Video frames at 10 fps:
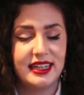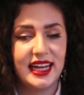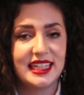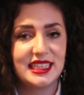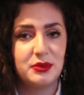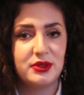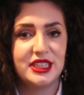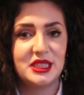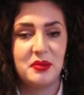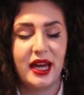I actually won
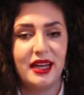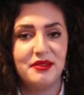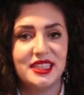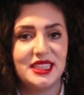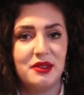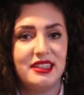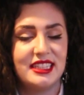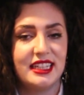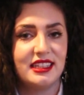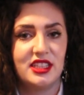this by
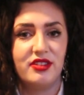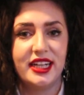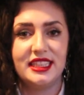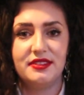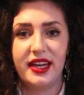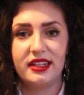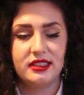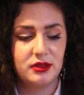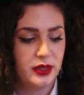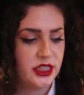retweeting Trendy
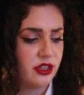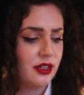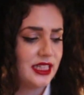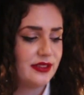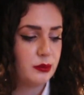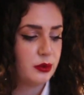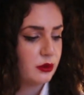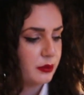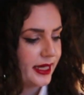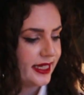Vend, which are a
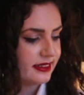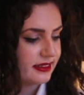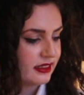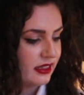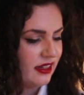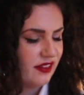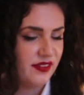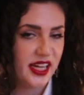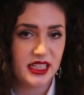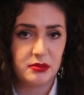Liverpool-based
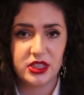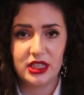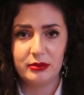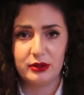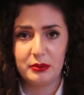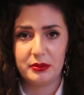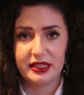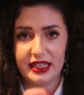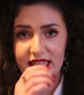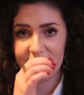vending machine
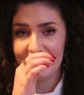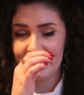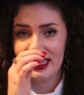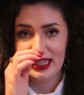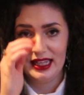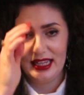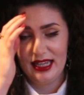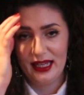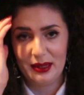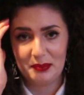company.
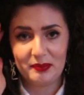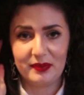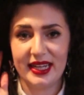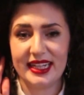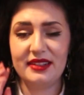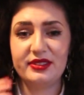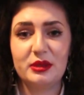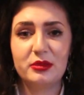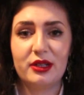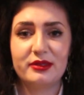I kind of
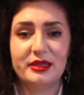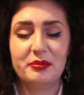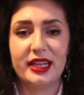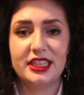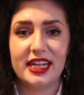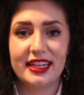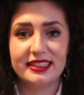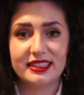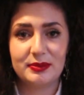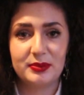stumbled onto them by
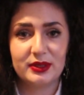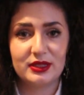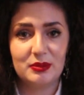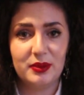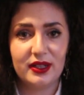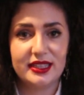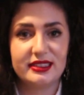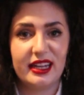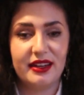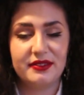chance, but to be
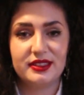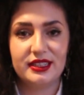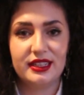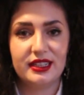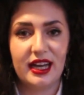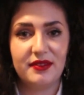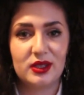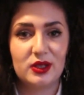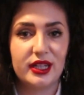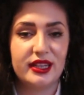honest, after having
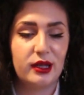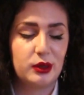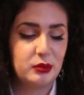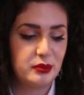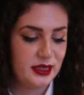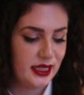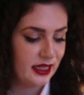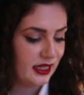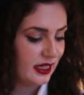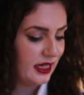a look at their company,